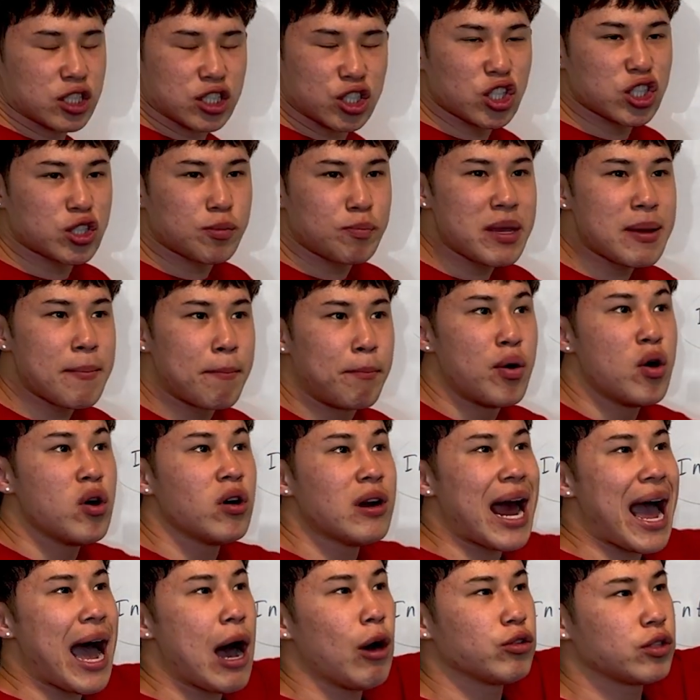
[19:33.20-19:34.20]
just being put
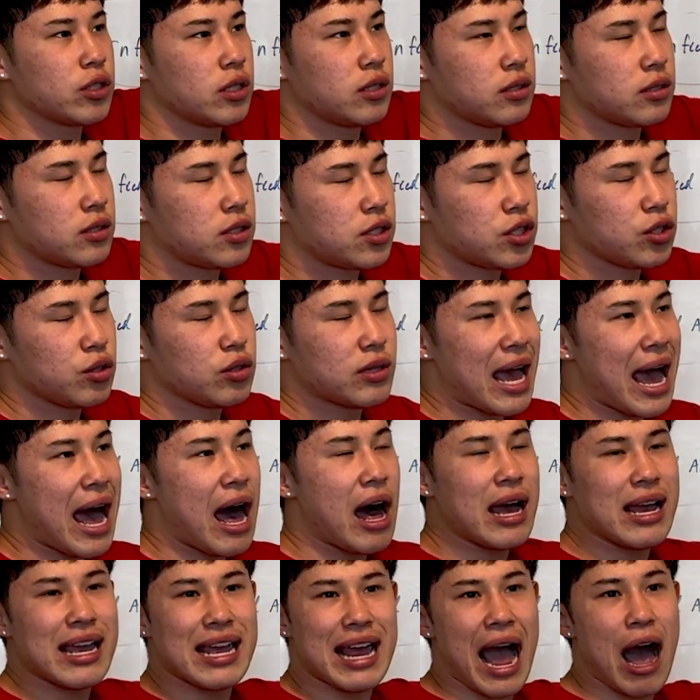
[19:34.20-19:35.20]
out to
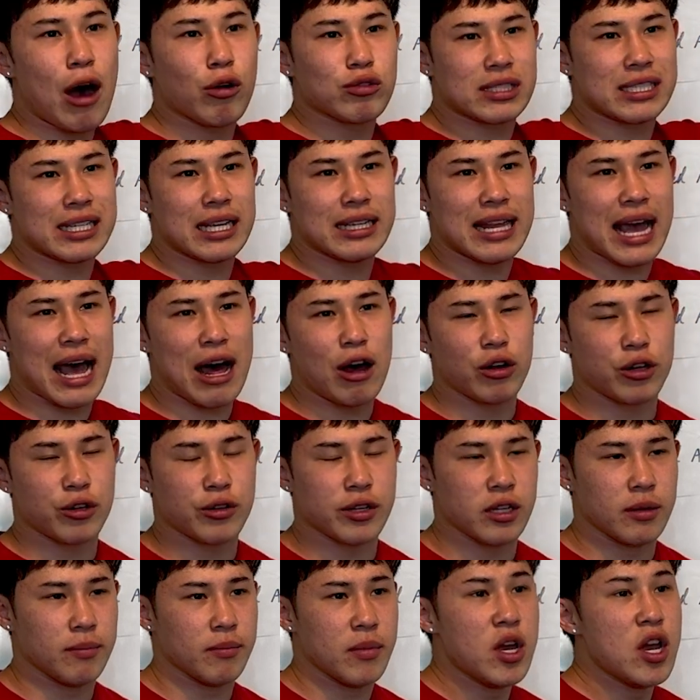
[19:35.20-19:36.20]
outside the
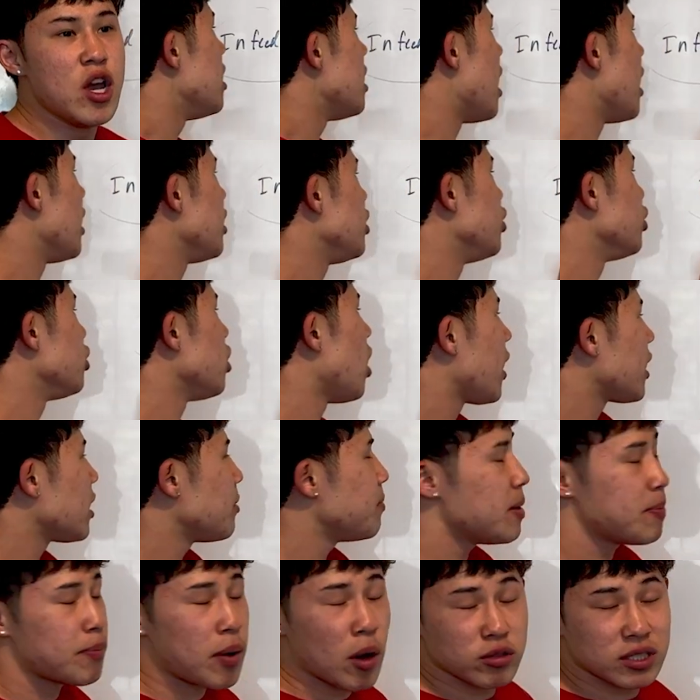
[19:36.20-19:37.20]
algorithm. You're not going
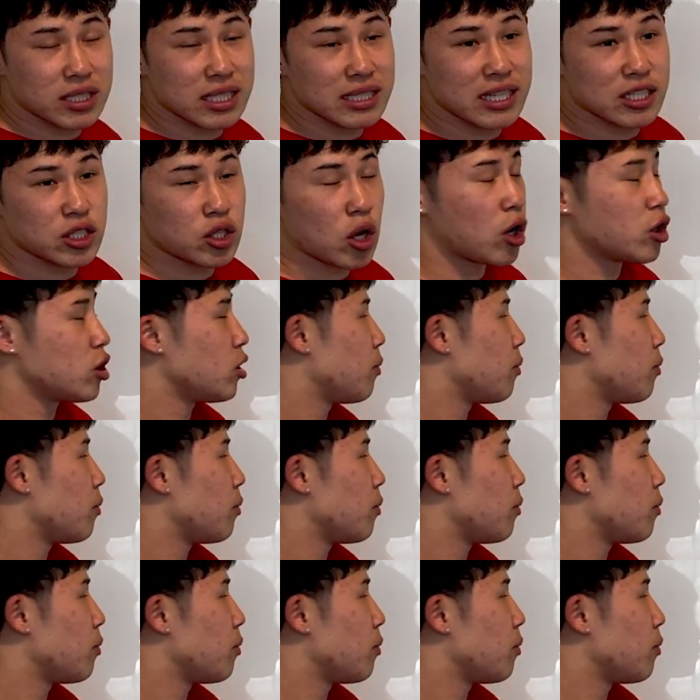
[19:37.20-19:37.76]
to be posting this on your